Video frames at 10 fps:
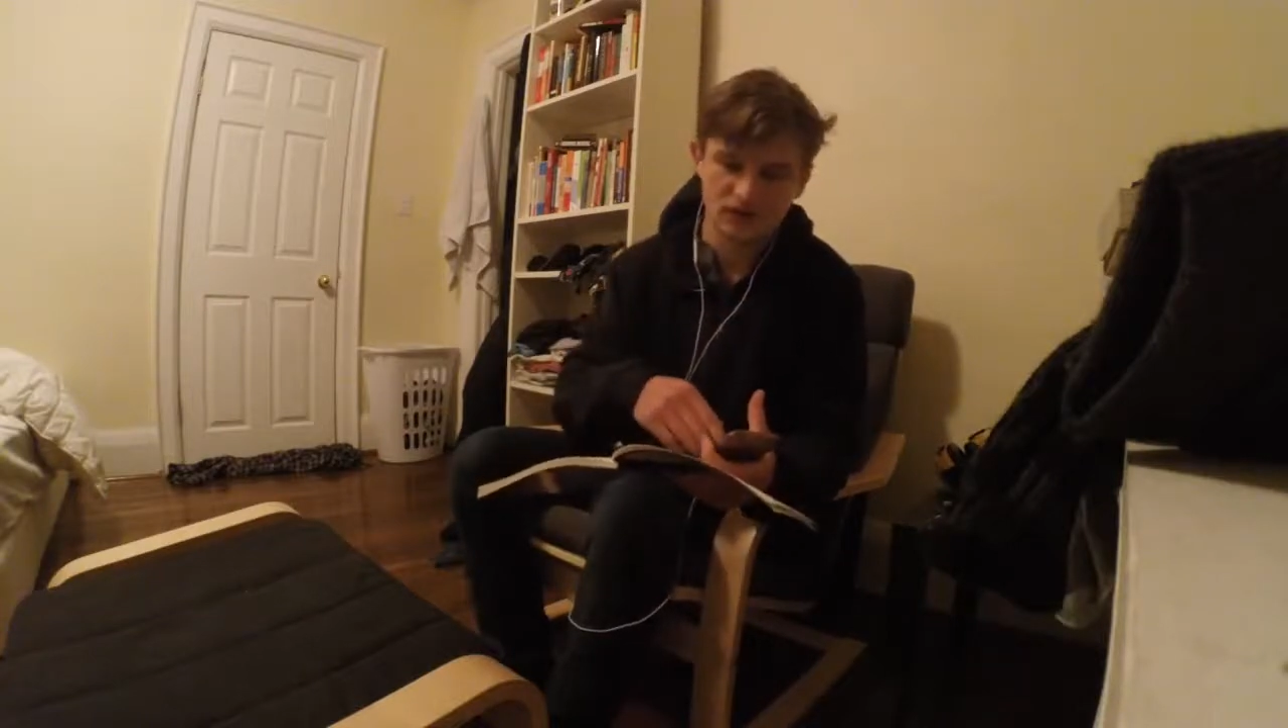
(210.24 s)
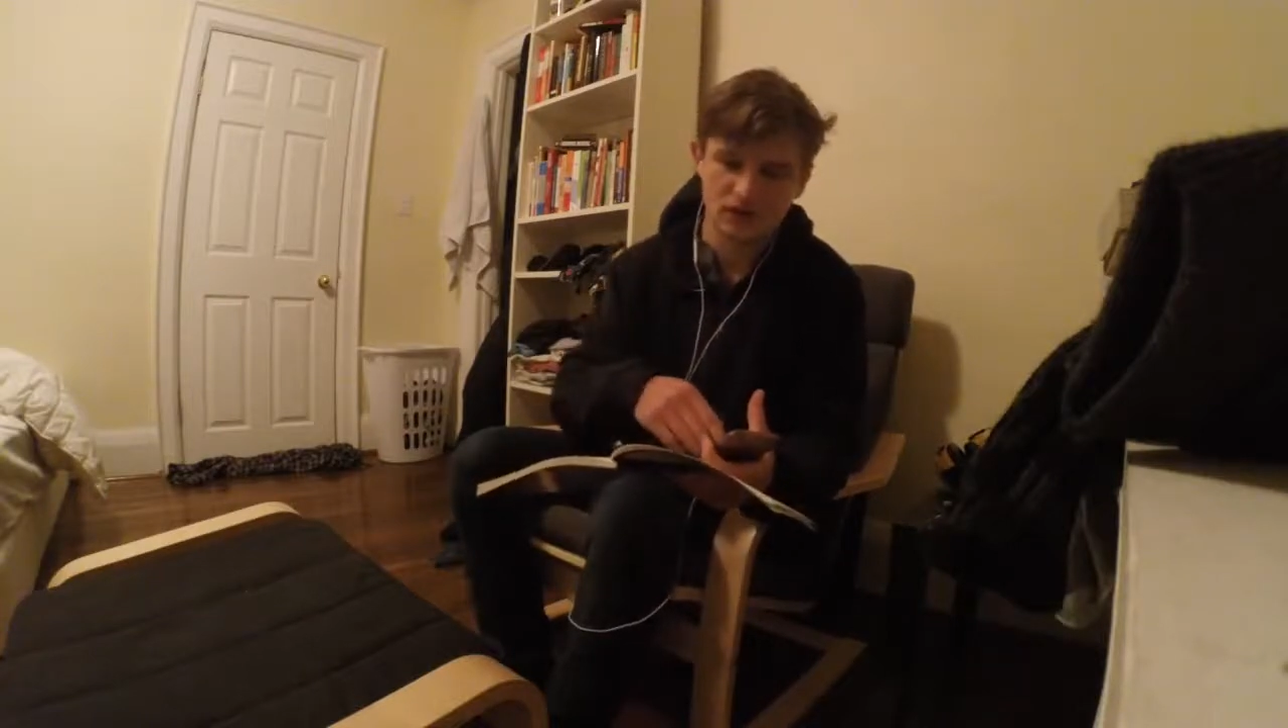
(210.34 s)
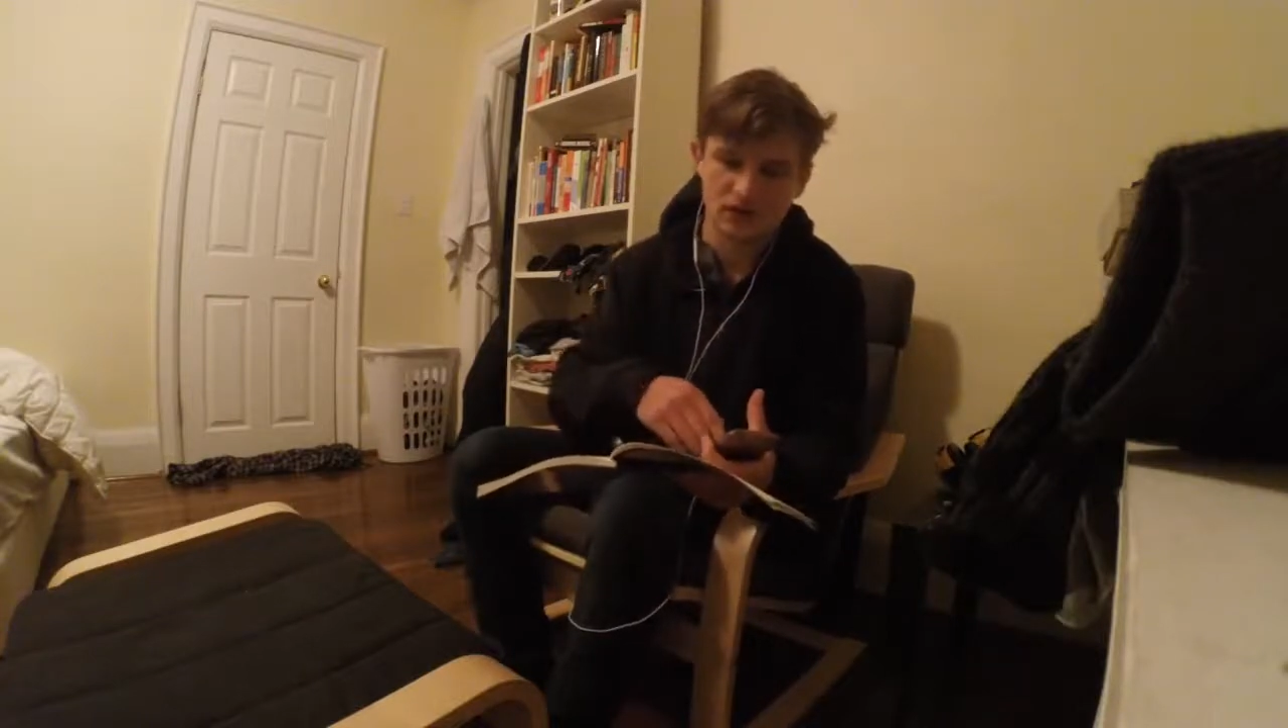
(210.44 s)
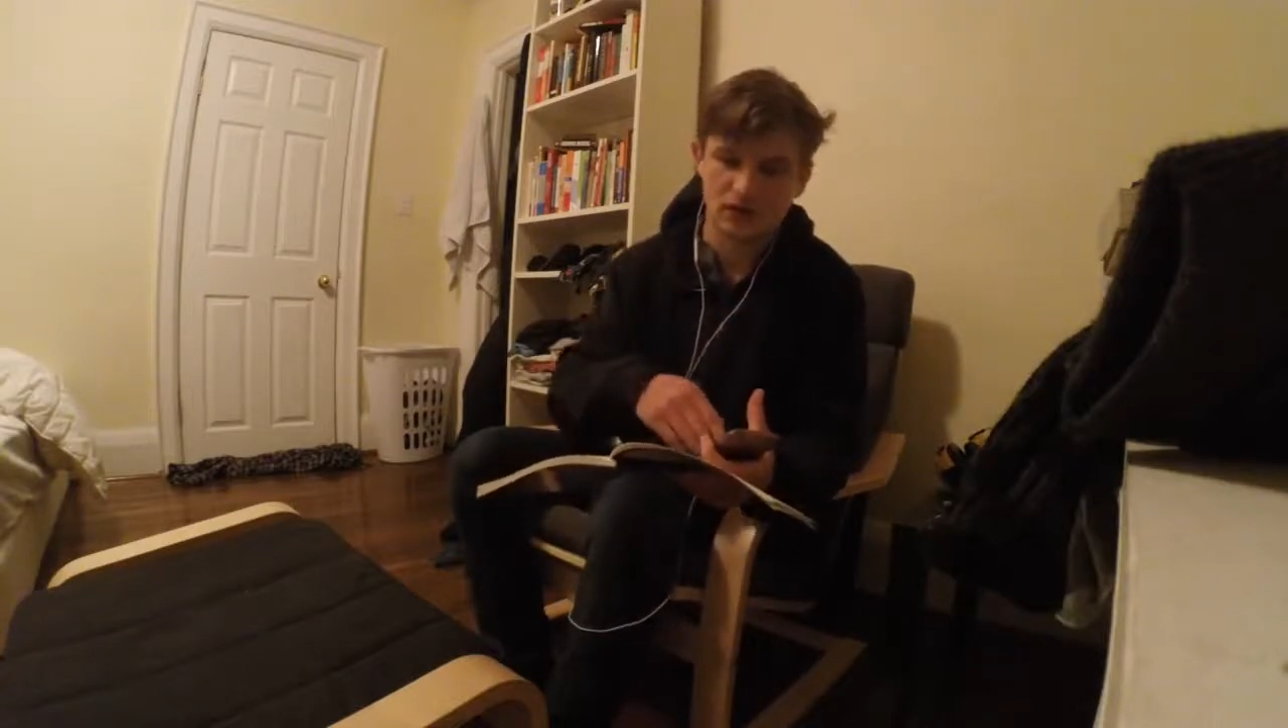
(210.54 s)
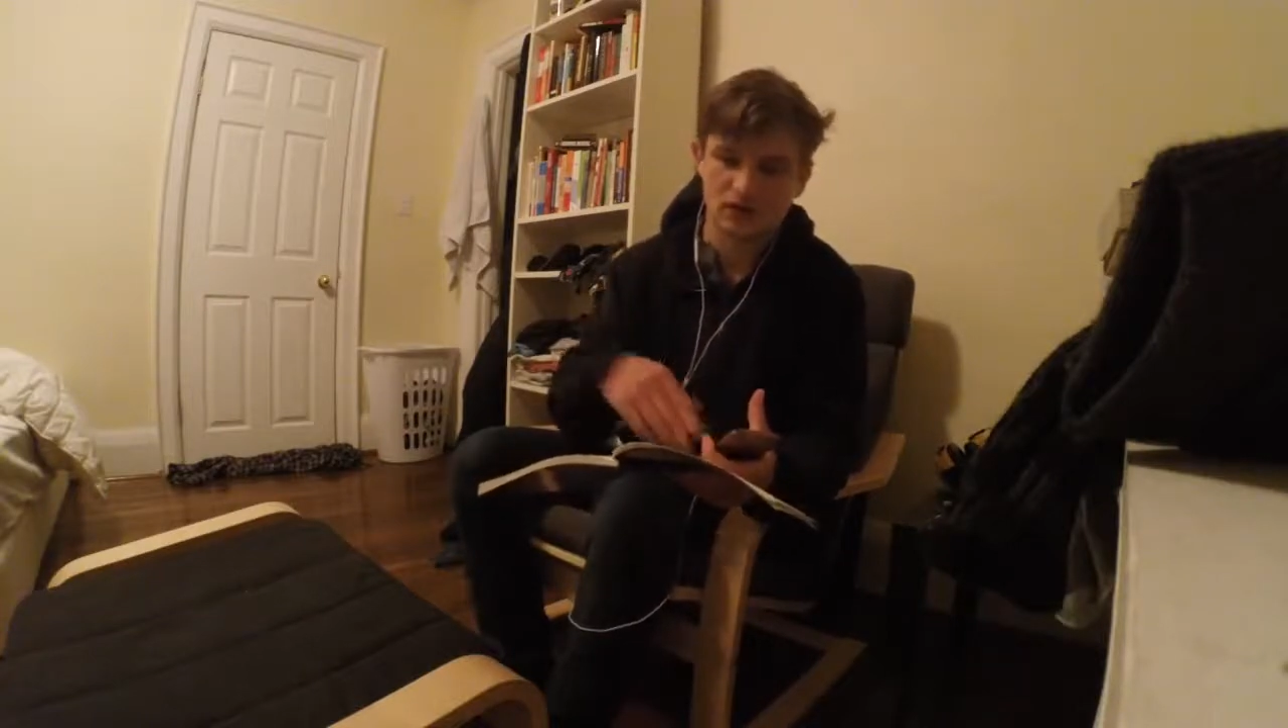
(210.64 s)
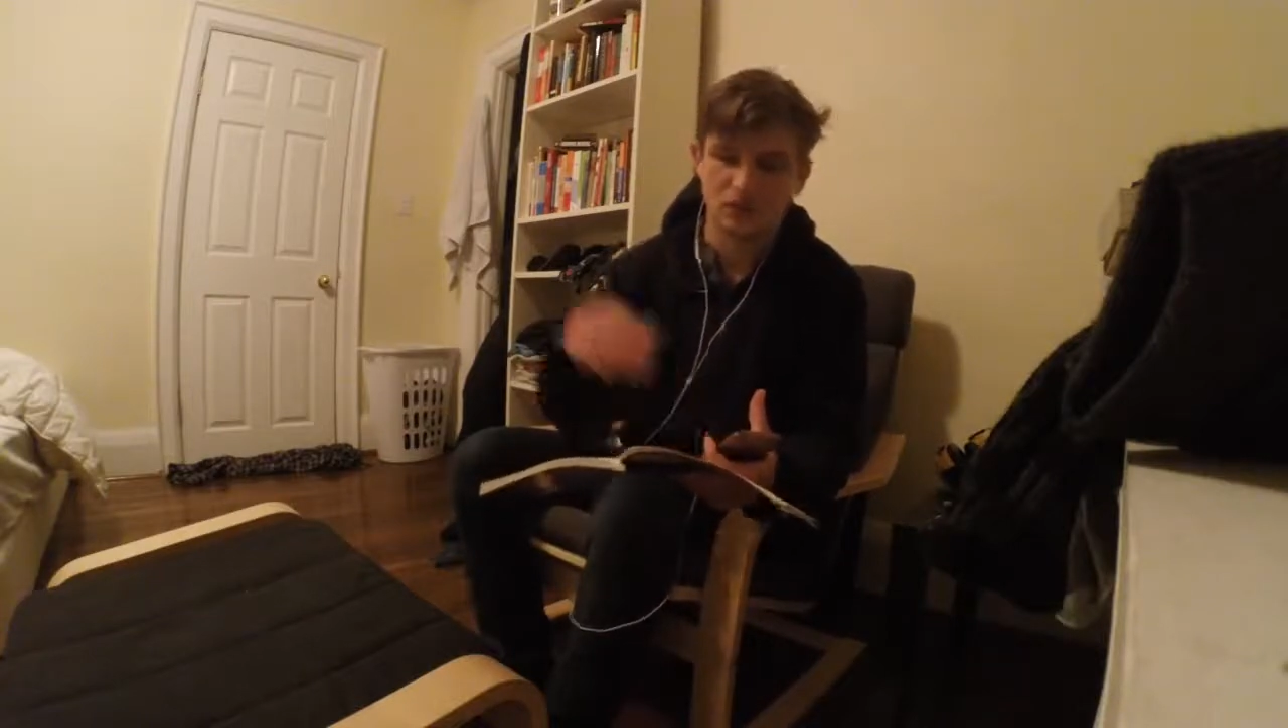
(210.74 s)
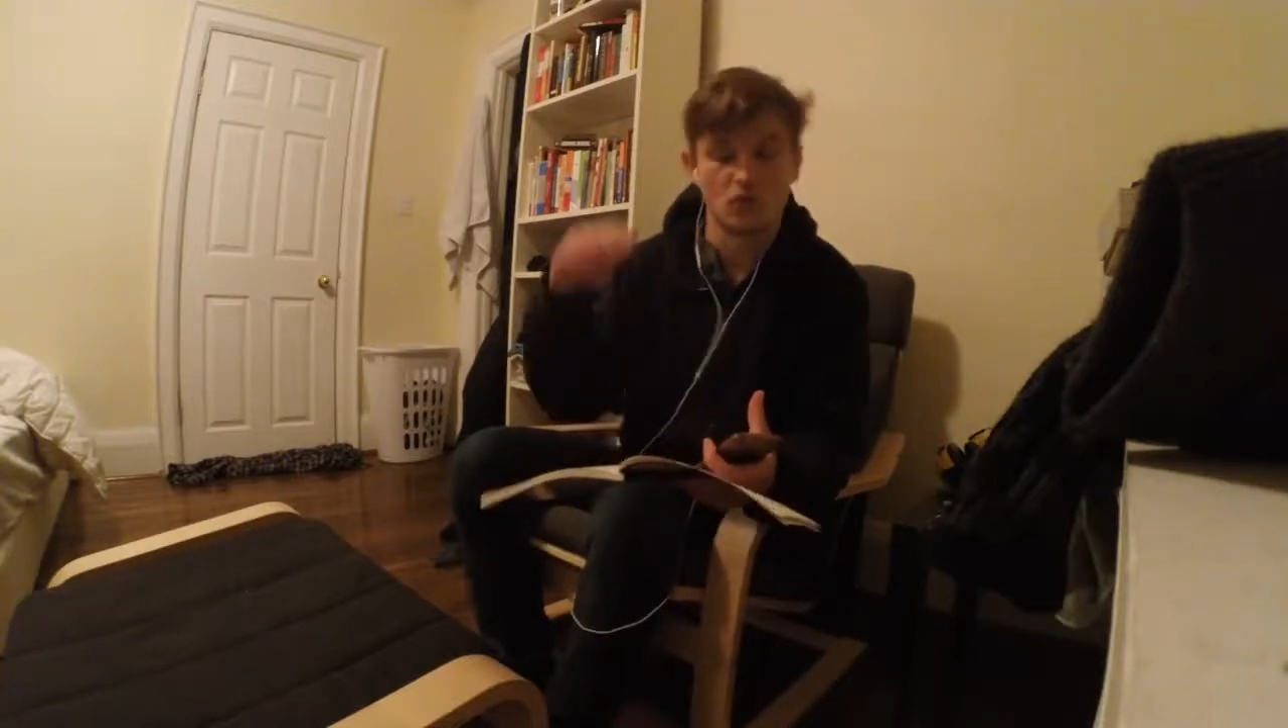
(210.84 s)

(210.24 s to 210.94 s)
Um,